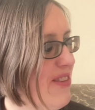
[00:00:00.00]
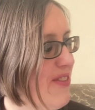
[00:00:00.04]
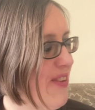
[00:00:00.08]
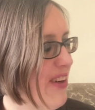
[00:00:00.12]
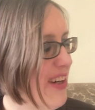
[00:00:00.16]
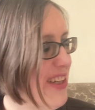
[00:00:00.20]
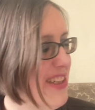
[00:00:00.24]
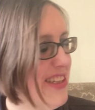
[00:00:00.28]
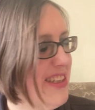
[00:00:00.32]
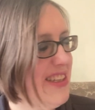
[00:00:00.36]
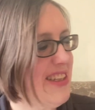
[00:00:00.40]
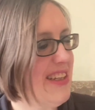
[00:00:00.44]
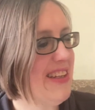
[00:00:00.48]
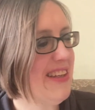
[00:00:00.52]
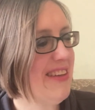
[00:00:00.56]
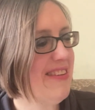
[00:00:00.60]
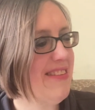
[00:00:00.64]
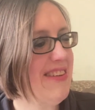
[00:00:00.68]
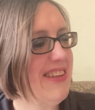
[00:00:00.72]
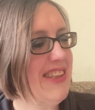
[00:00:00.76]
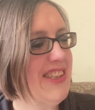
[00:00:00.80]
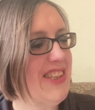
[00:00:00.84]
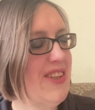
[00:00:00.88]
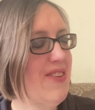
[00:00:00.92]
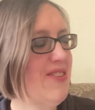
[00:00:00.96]
present.
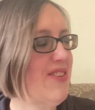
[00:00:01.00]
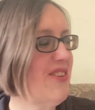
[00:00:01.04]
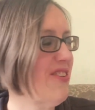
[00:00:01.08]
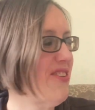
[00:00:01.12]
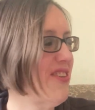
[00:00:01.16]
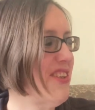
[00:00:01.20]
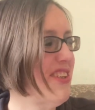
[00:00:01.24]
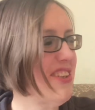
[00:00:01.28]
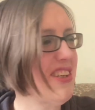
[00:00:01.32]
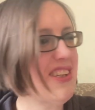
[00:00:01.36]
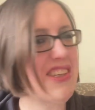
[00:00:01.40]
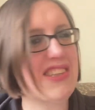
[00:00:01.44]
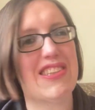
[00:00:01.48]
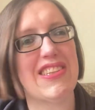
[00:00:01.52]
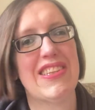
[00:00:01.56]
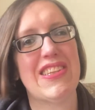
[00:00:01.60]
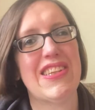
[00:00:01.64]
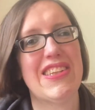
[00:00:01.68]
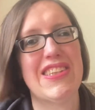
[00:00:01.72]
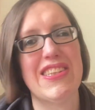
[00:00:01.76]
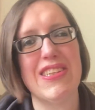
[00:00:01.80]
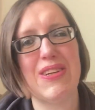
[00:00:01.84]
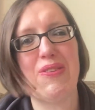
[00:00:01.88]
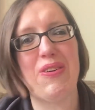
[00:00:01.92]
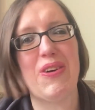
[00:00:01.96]
And she was also just
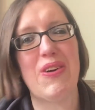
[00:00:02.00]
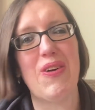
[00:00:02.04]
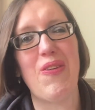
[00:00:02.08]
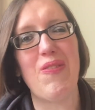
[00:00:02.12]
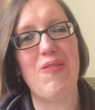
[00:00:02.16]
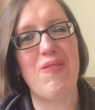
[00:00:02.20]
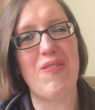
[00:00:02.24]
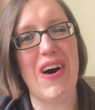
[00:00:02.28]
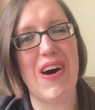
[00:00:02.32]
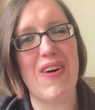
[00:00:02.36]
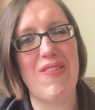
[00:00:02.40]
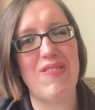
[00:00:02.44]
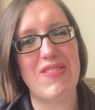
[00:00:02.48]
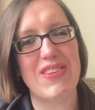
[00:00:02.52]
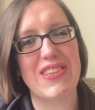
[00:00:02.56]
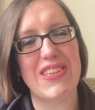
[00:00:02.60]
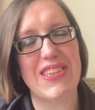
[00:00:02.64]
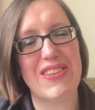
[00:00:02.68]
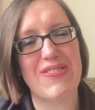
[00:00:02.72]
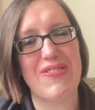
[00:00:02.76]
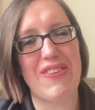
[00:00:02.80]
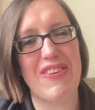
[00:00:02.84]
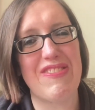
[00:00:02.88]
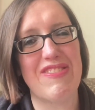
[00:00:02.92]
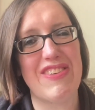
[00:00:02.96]
typical mum.
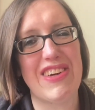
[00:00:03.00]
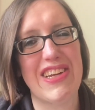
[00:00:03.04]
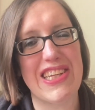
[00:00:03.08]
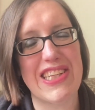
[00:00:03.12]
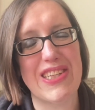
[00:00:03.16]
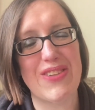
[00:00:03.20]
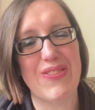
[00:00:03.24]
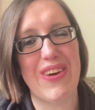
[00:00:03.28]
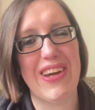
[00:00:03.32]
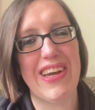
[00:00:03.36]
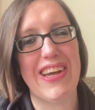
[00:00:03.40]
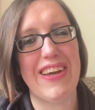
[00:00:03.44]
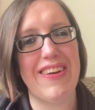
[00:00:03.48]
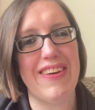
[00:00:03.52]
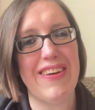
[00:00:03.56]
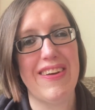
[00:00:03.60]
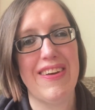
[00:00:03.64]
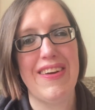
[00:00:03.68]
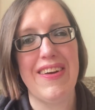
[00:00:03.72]
She's been really sweet.